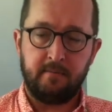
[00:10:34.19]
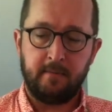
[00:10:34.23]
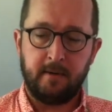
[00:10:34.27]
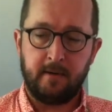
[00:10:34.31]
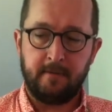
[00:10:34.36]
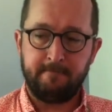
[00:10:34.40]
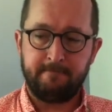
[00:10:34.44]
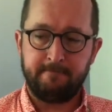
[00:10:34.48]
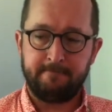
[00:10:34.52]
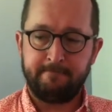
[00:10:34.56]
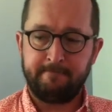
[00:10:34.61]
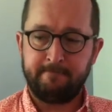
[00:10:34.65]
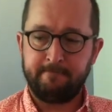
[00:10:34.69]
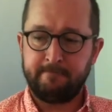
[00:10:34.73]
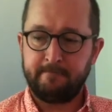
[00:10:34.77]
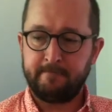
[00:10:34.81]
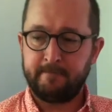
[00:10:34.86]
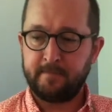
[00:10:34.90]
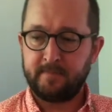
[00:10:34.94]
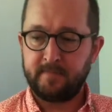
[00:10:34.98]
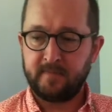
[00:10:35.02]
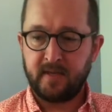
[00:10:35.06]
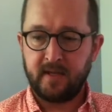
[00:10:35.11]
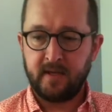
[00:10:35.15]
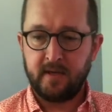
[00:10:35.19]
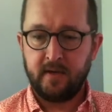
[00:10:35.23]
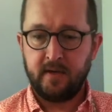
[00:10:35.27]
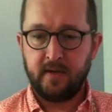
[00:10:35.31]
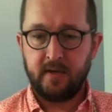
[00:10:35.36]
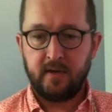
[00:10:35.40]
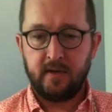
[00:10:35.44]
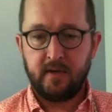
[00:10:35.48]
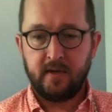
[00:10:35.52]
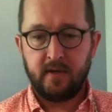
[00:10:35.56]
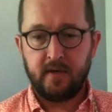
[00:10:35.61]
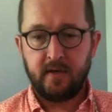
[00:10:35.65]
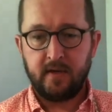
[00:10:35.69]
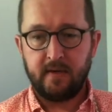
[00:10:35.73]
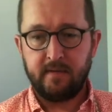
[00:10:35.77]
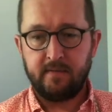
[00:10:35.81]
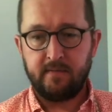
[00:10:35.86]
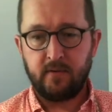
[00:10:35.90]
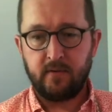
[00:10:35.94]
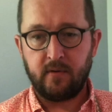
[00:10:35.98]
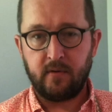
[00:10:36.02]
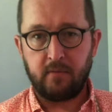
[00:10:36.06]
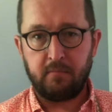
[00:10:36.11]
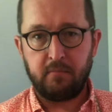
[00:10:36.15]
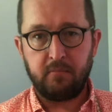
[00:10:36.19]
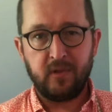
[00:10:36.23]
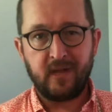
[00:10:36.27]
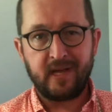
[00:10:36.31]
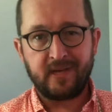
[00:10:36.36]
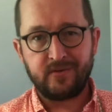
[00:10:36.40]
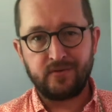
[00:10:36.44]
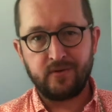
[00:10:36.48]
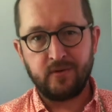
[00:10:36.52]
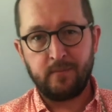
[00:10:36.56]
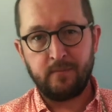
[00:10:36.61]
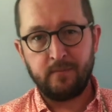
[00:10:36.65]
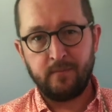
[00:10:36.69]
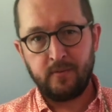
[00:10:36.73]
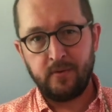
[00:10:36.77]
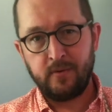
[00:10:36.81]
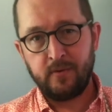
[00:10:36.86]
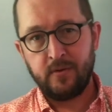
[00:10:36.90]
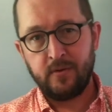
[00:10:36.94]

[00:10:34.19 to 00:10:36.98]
but if you're a plectralist,